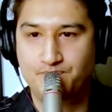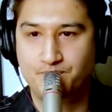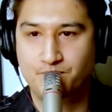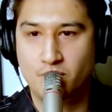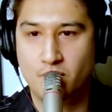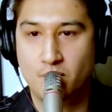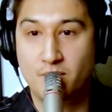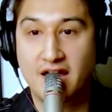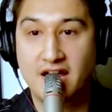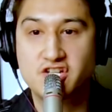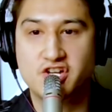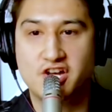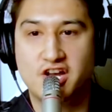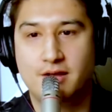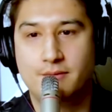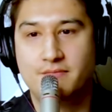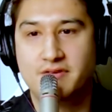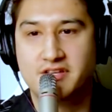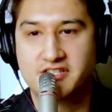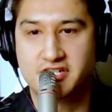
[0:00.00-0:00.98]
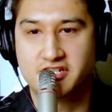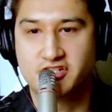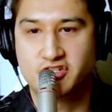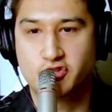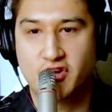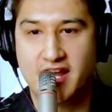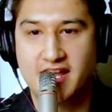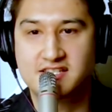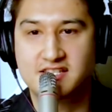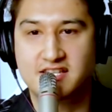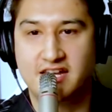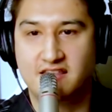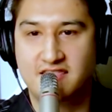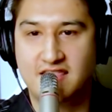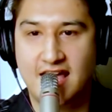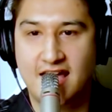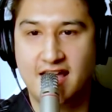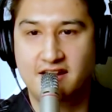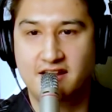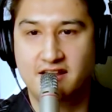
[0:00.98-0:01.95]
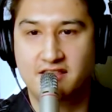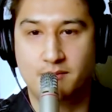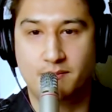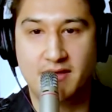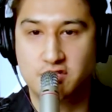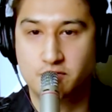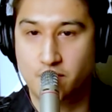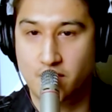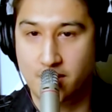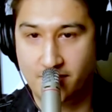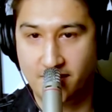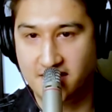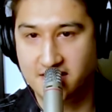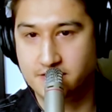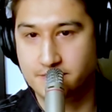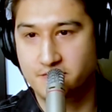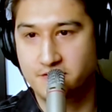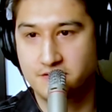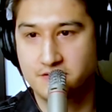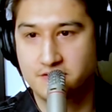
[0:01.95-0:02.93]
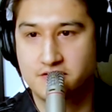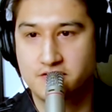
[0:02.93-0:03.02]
My job is to translate that the best way possible.